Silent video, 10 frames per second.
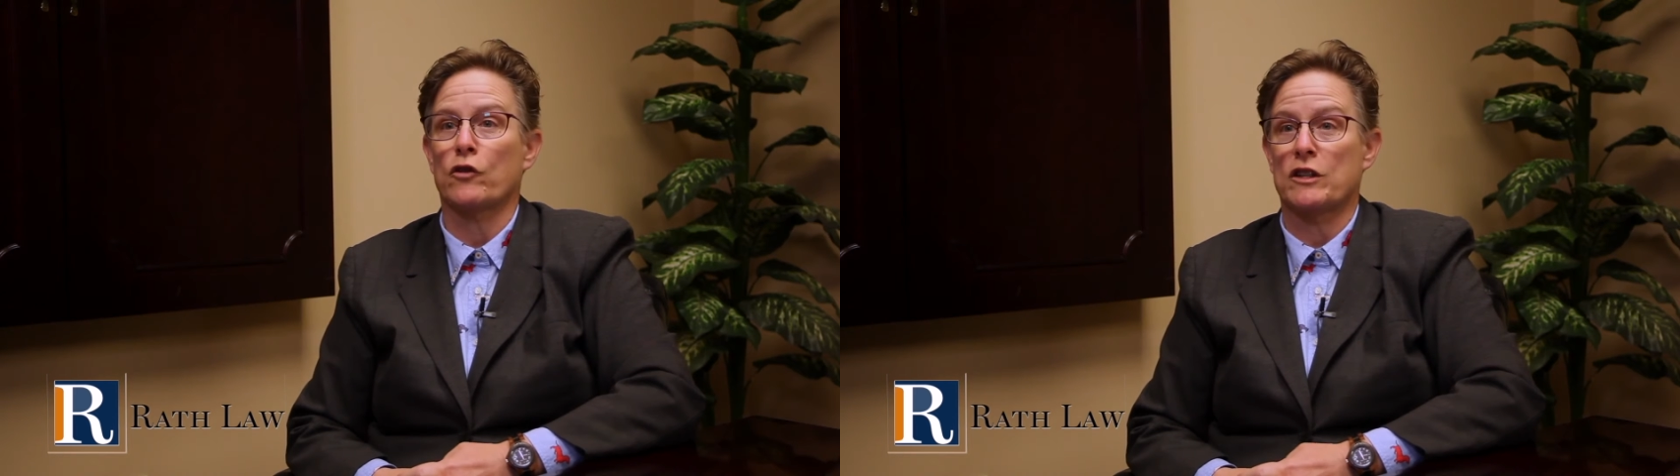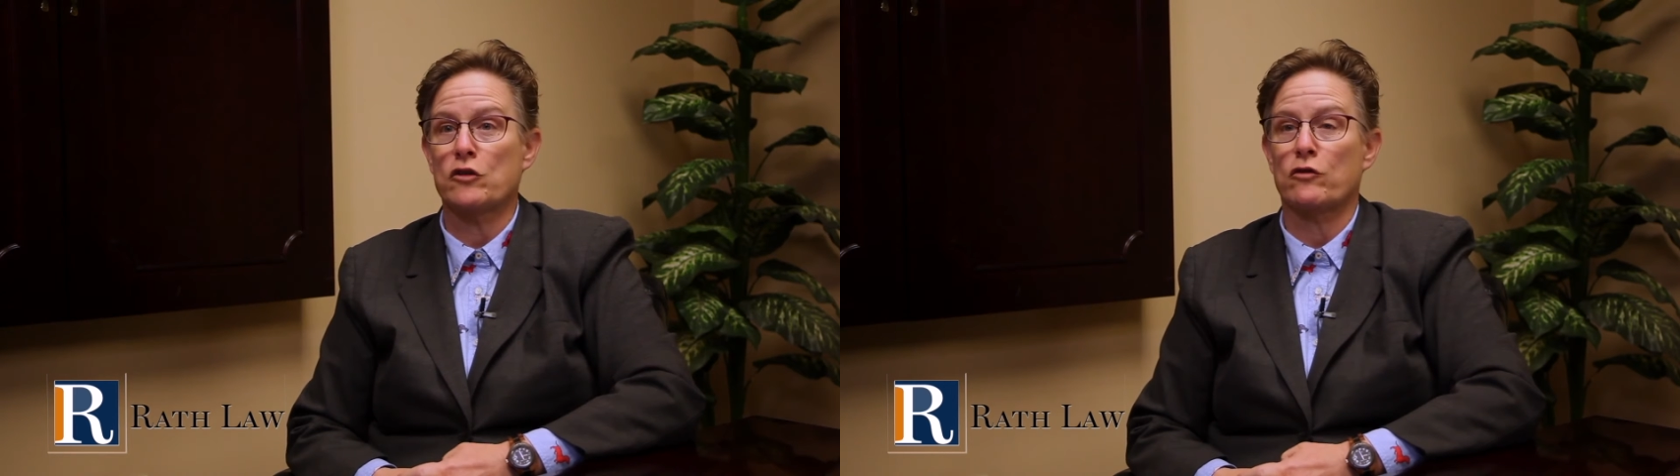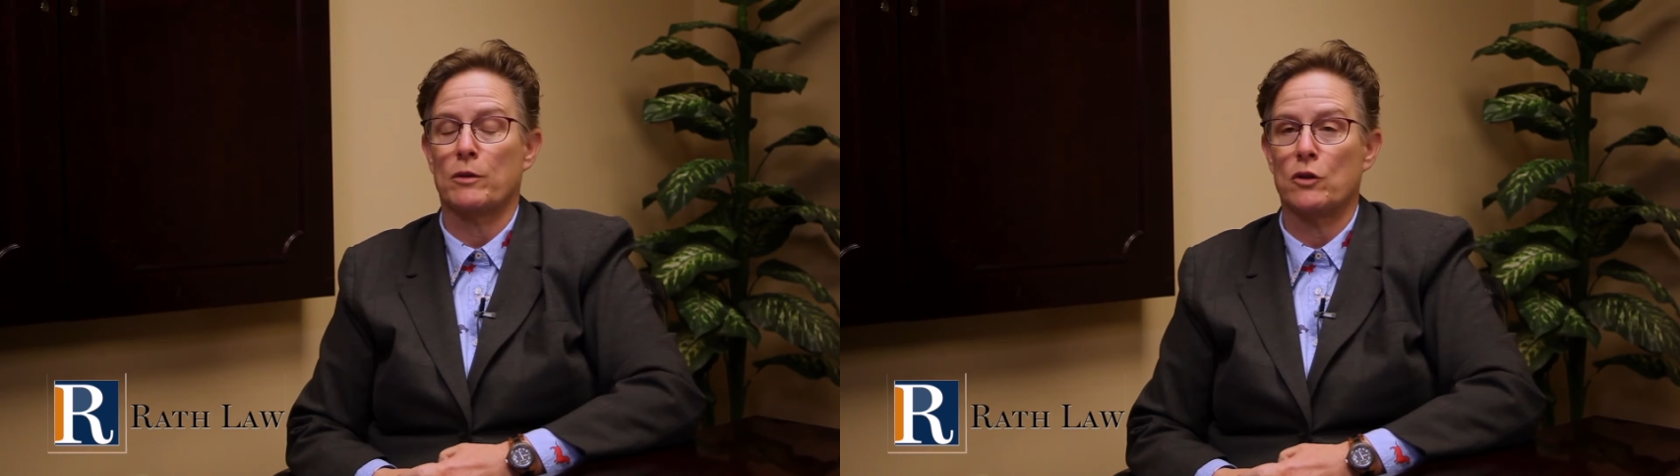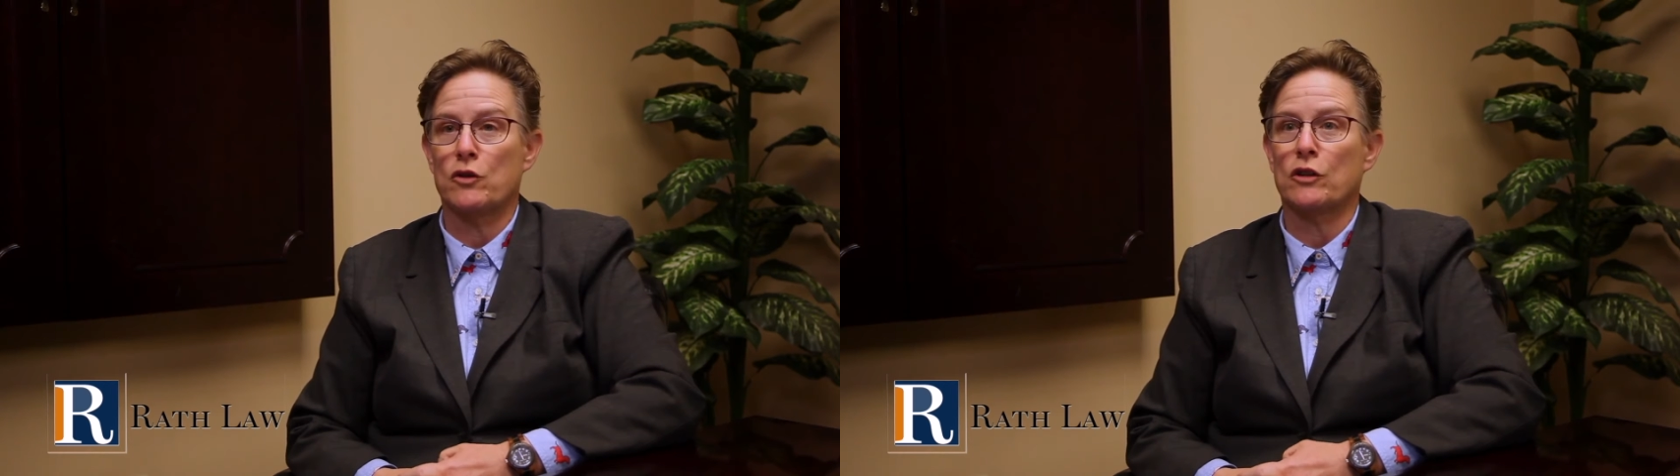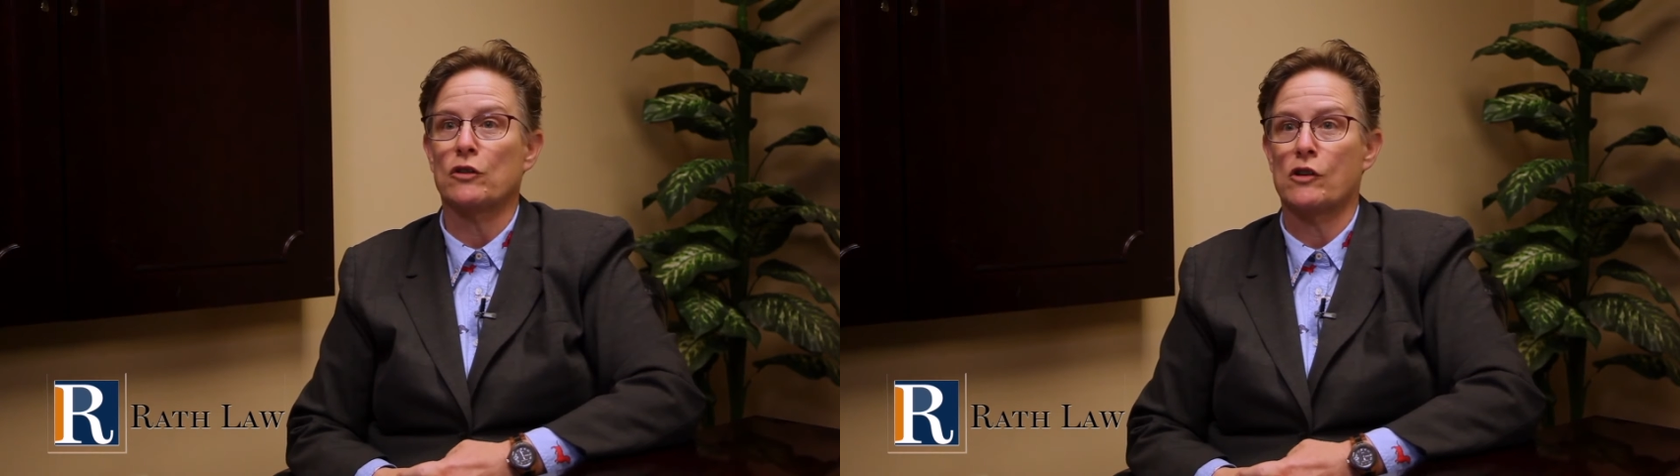
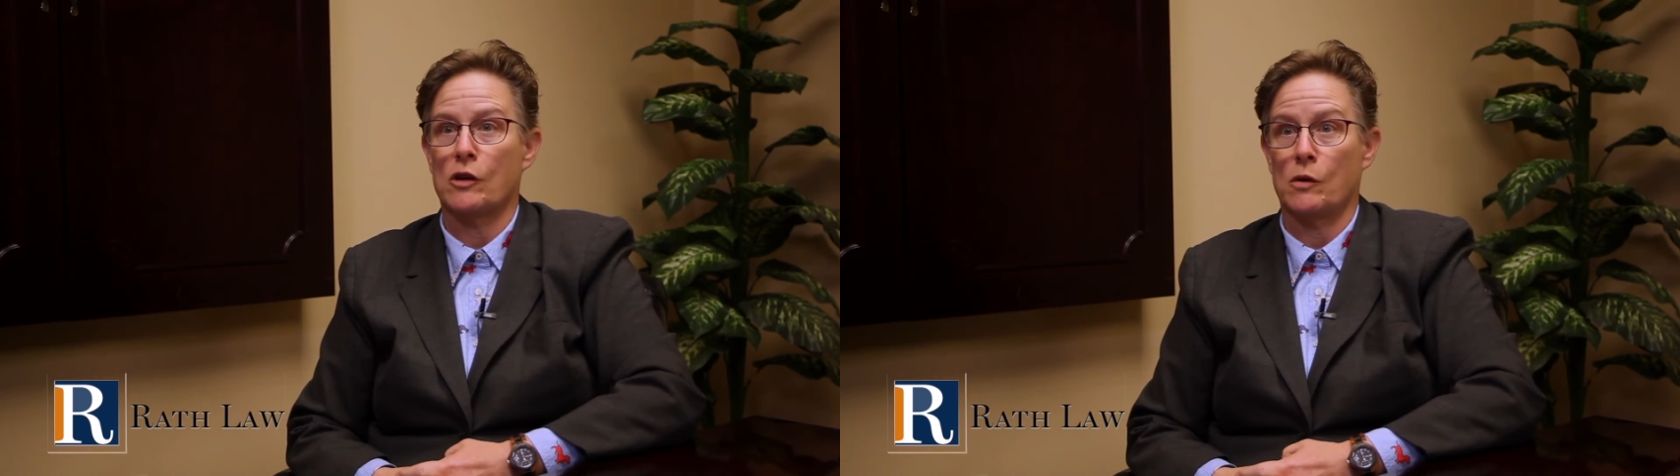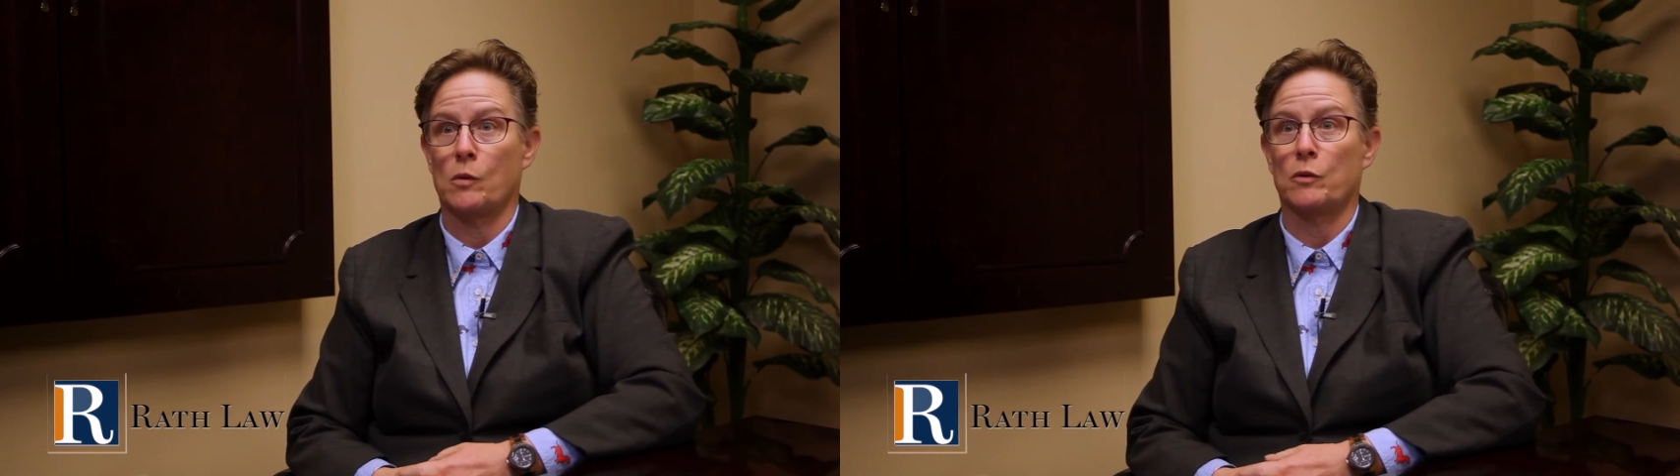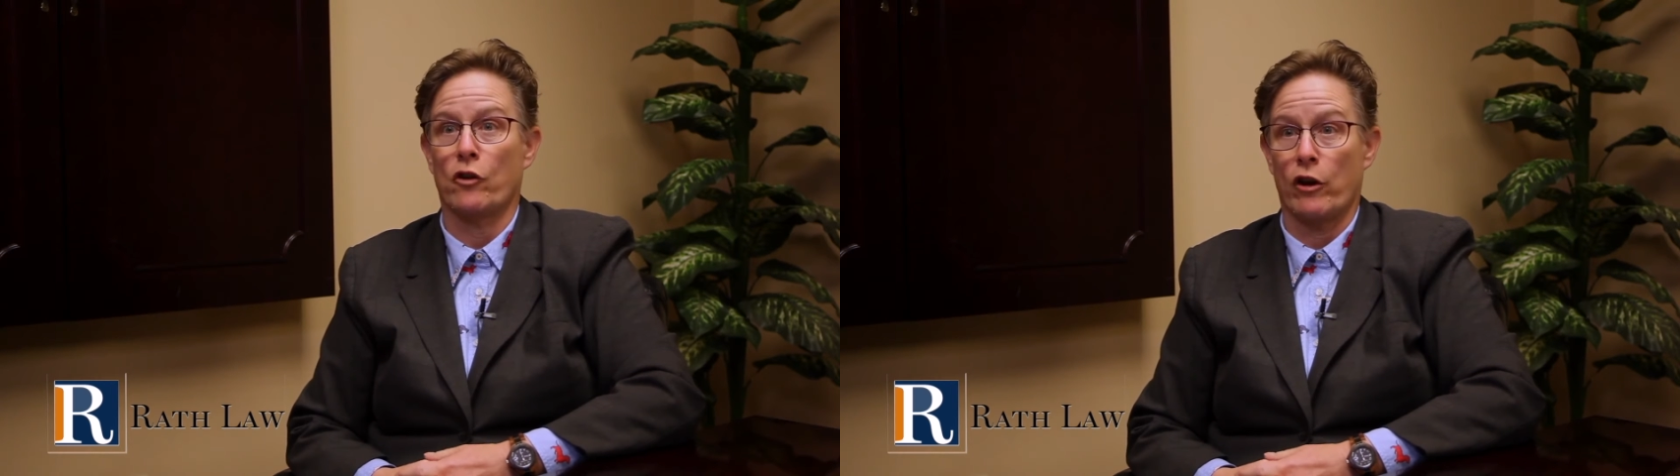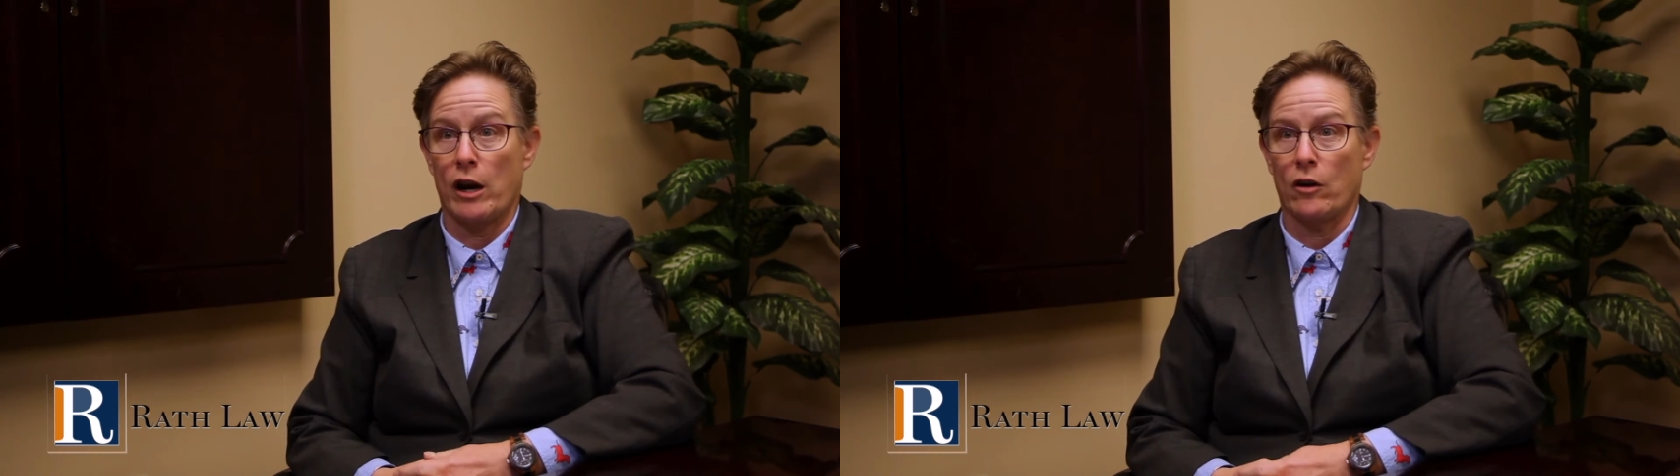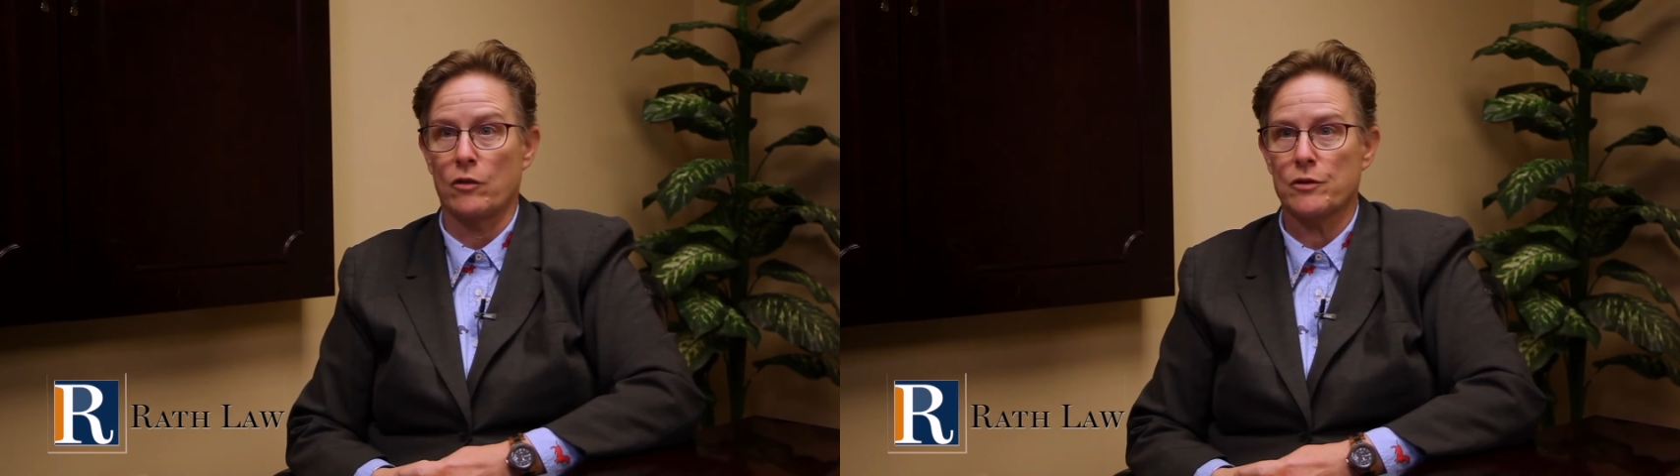distribution to your
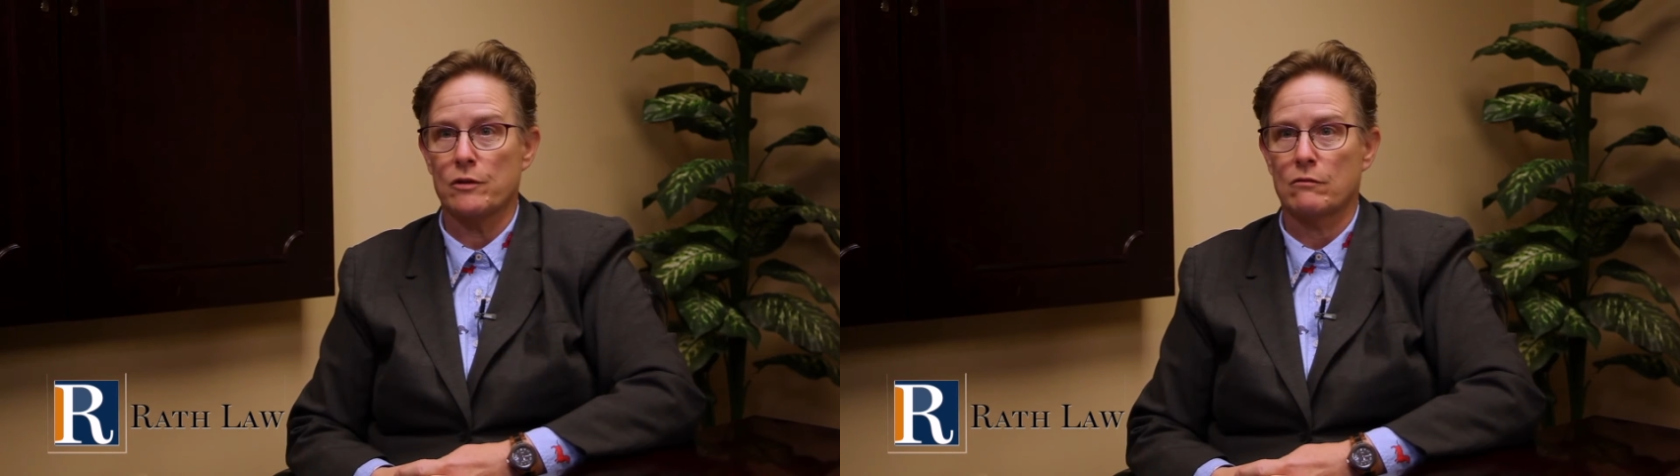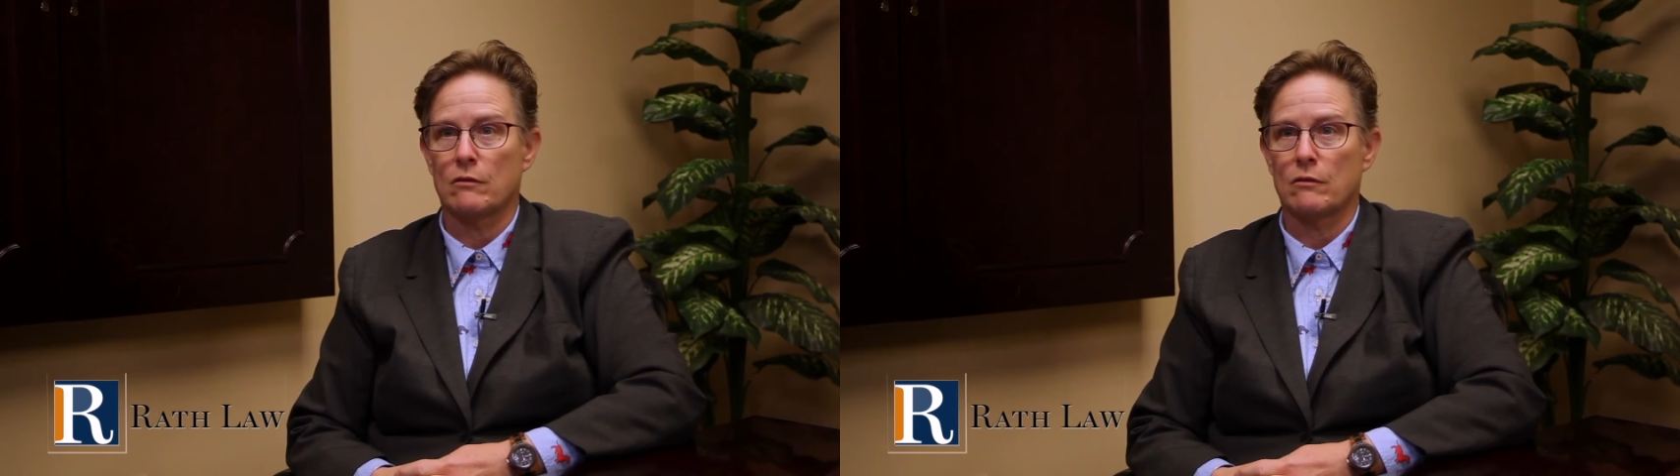heirs.